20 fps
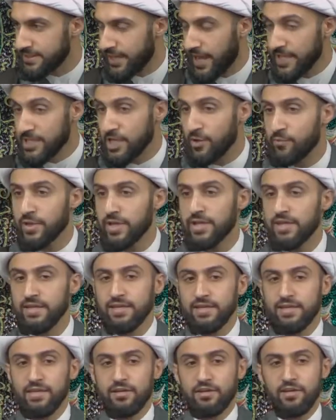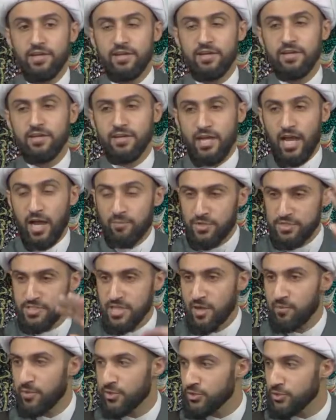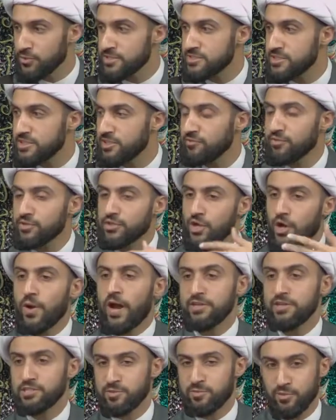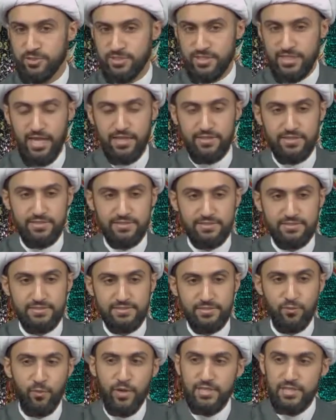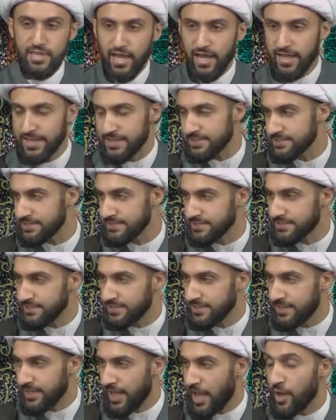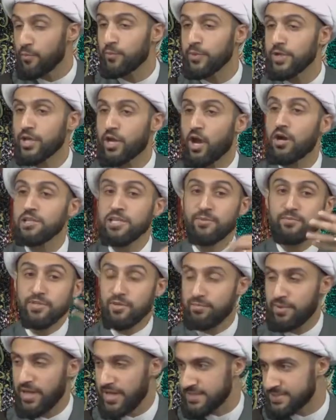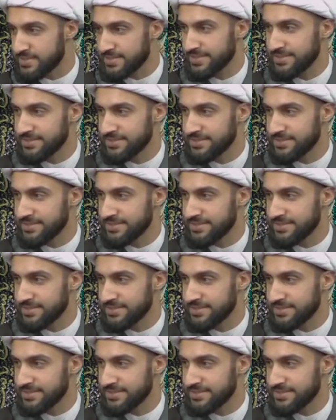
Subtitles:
and then we come to someone who doesn't even know how to put together one line, and we call him the best